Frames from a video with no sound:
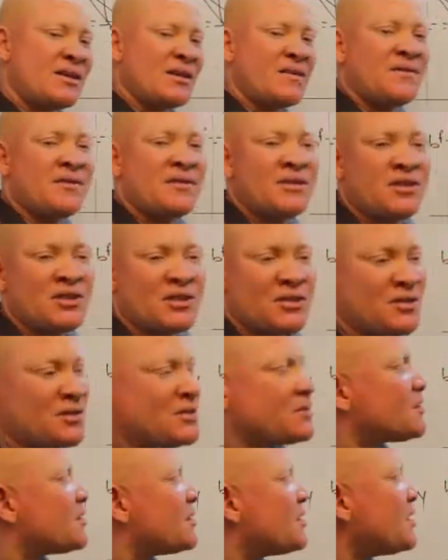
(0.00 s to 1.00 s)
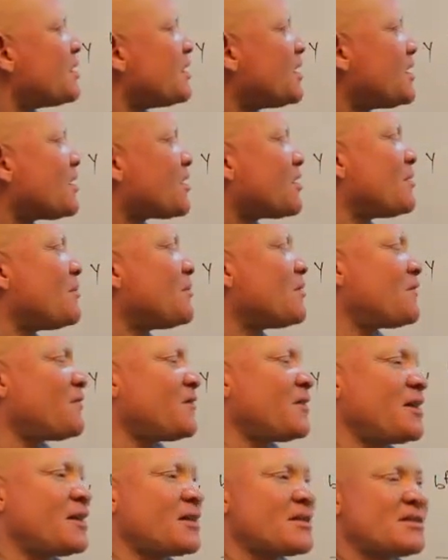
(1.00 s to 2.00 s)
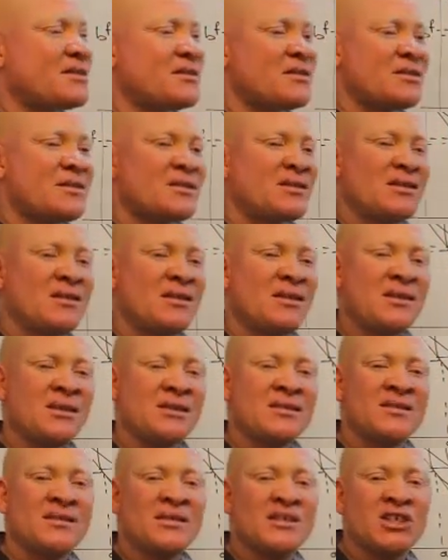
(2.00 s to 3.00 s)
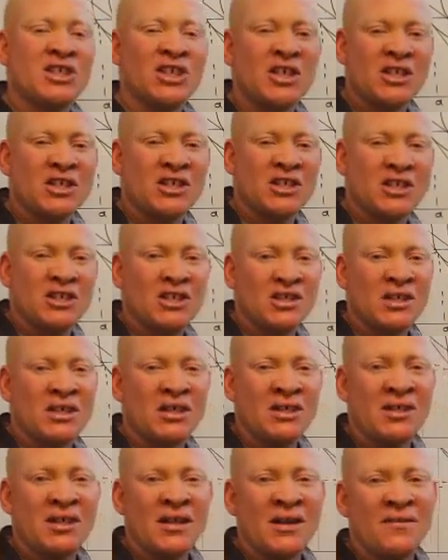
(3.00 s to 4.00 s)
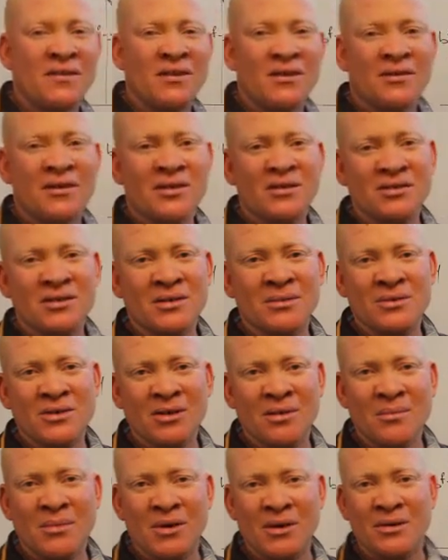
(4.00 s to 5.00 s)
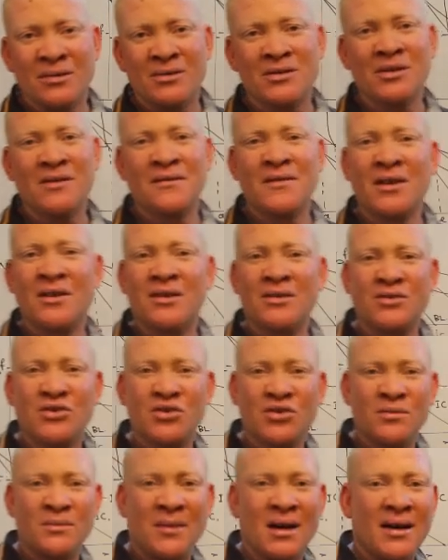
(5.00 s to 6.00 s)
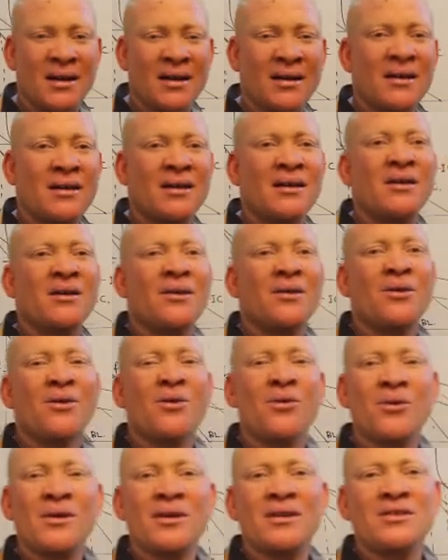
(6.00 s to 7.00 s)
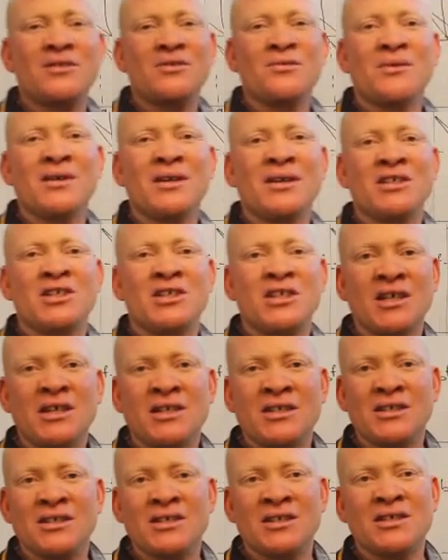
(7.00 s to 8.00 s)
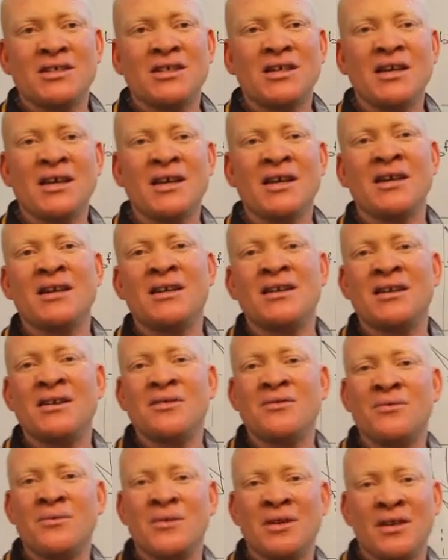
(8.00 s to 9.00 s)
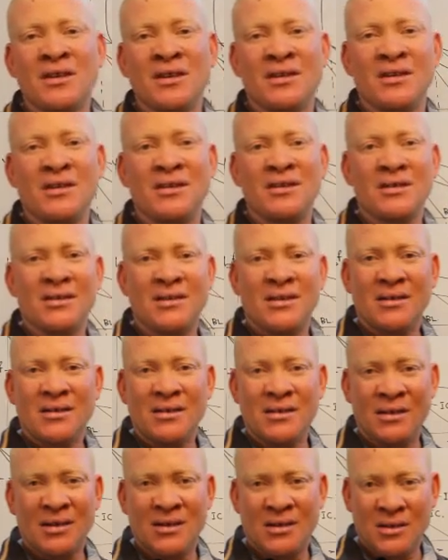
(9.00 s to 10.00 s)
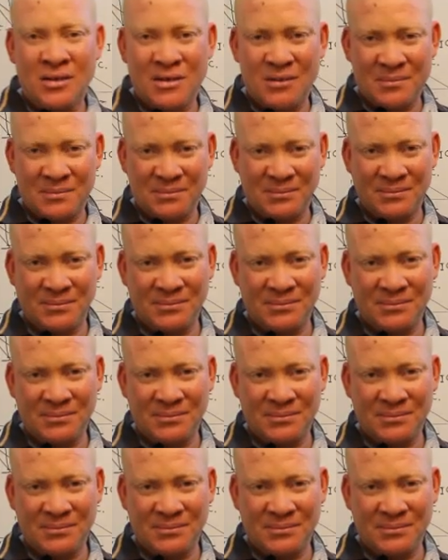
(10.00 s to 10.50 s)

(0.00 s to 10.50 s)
definition, the income effect is the change in the level of consumption bundles of a consumer owing to a change in the real income.